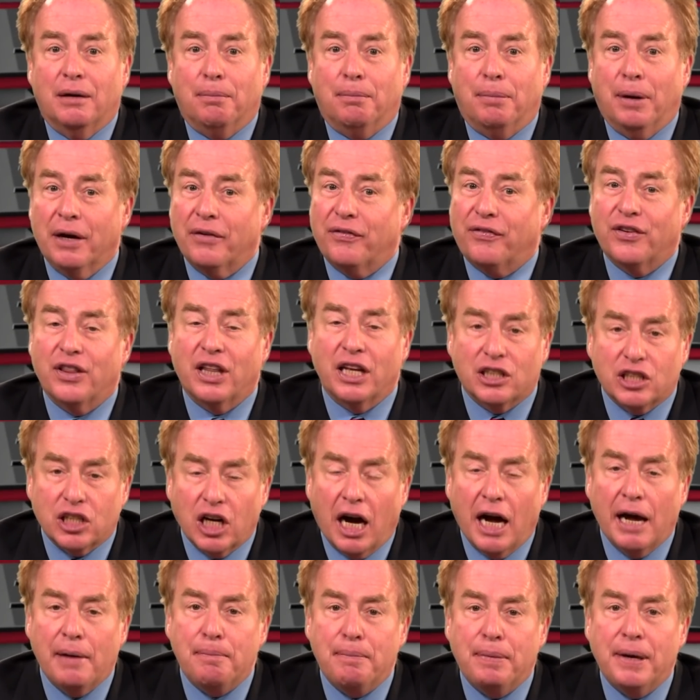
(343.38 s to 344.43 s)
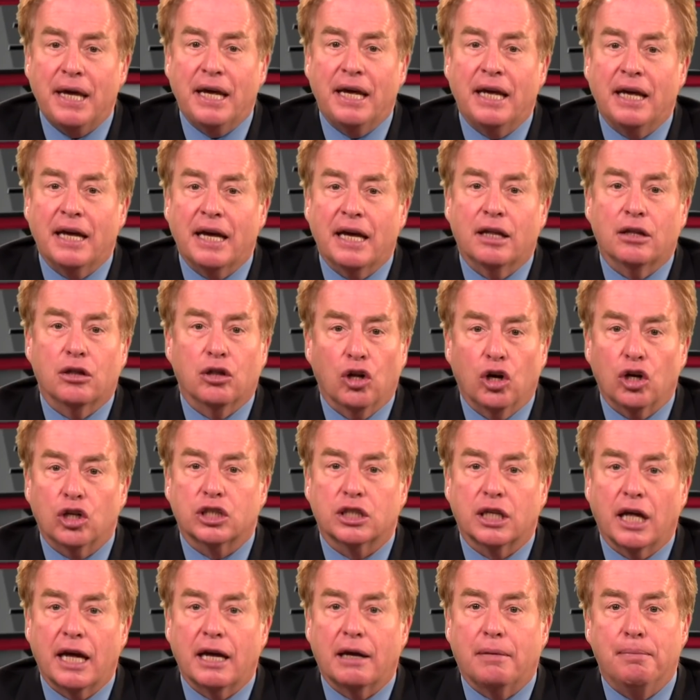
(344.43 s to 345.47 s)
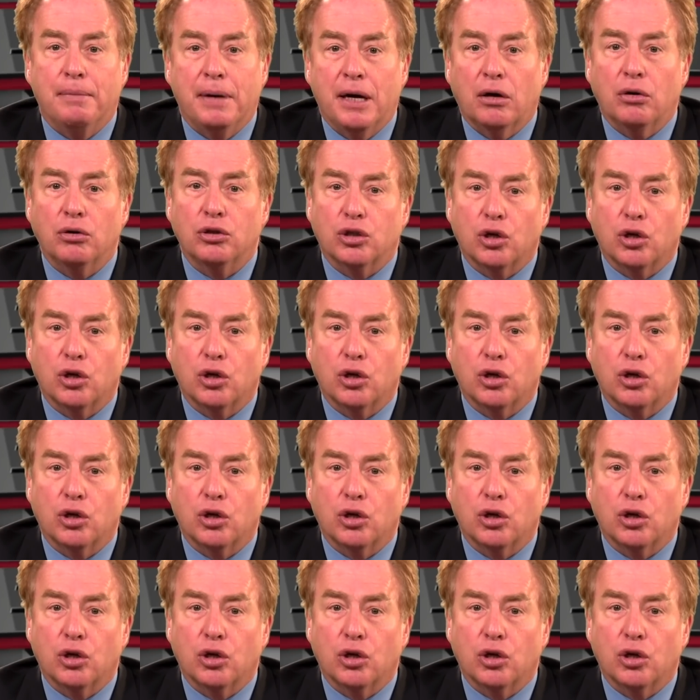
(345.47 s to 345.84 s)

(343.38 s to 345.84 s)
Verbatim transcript: But for the time being, it looks like Mayor